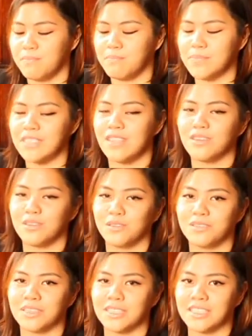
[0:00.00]

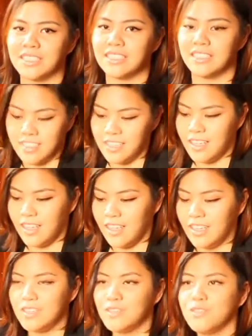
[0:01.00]
stakeholders.
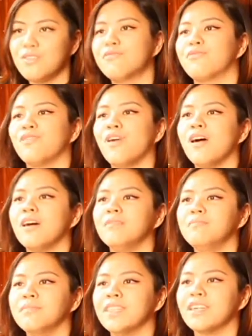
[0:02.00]
So
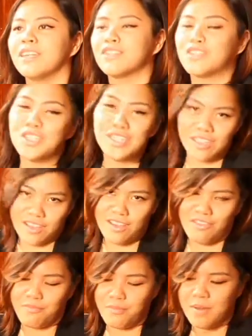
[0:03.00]
from the Trinity
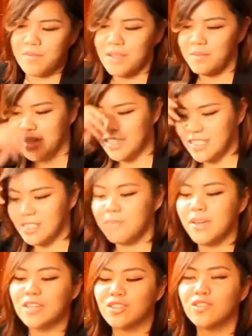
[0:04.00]
of public
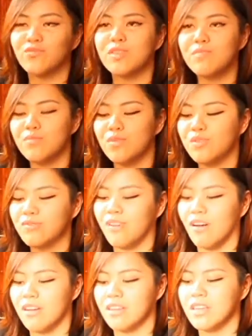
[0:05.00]
participation, we move
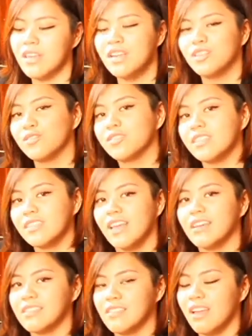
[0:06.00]
on to the
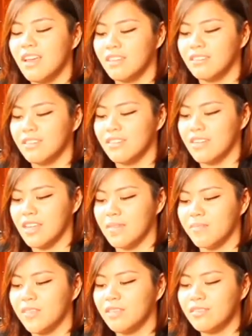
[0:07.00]
next theory,
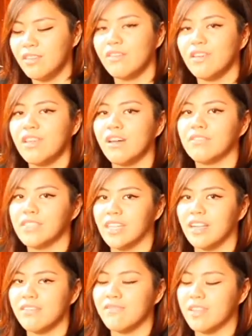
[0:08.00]
the theory of
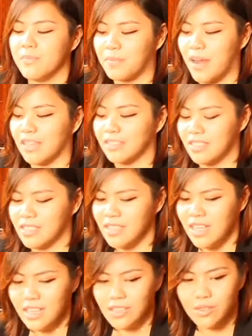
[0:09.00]
self in practice.
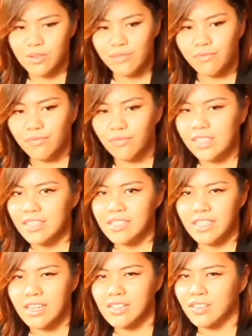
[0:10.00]
So if we
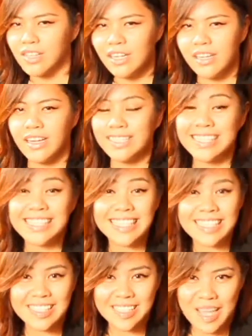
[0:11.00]
discussed earlier the
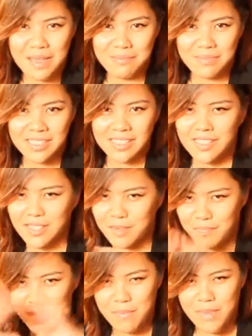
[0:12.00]
systems,
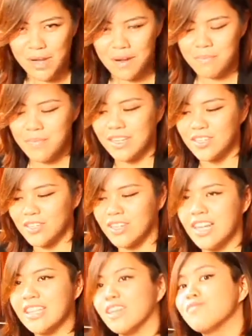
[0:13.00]
the bigger picture,
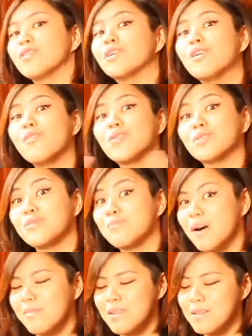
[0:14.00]
and then we go into
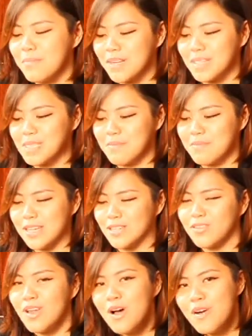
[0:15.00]
public
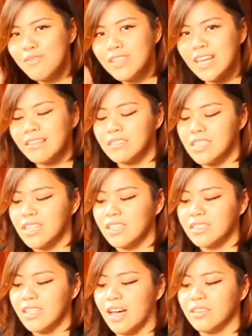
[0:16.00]
participation, we now
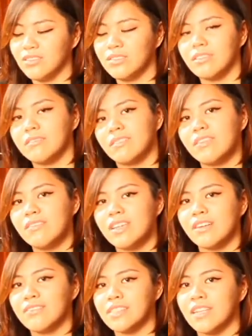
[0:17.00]
trickle down to the
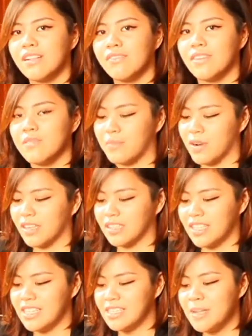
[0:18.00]
theory of self in
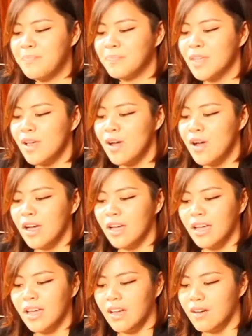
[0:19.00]
practice,
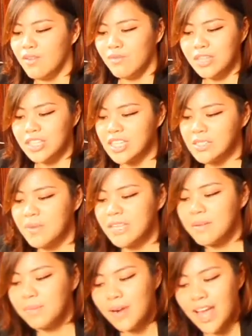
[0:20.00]
which has been
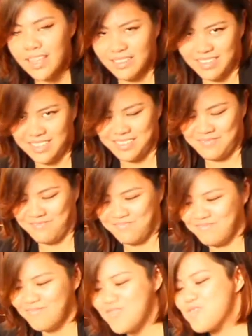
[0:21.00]
applied
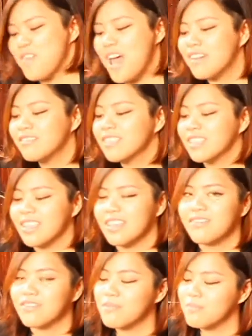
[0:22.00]
to
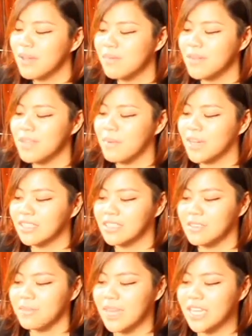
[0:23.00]
everything from public
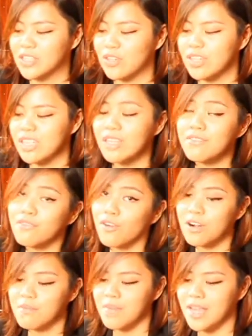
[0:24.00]
participation in
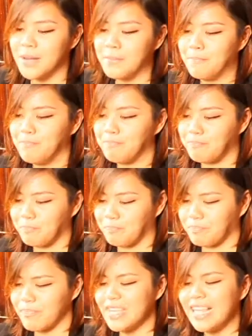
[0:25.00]
informing
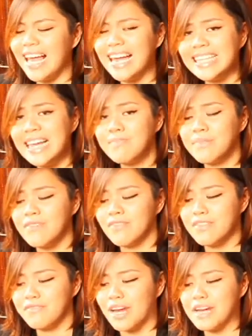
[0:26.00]
adaptive
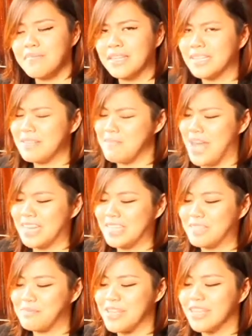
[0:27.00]
environmental
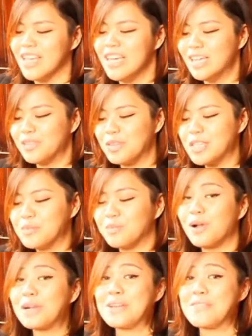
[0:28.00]
management to
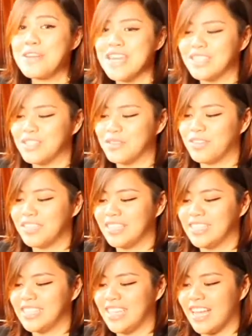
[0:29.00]
exploring ways to
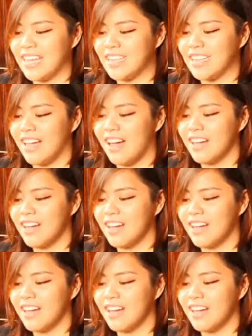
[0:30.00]
understand a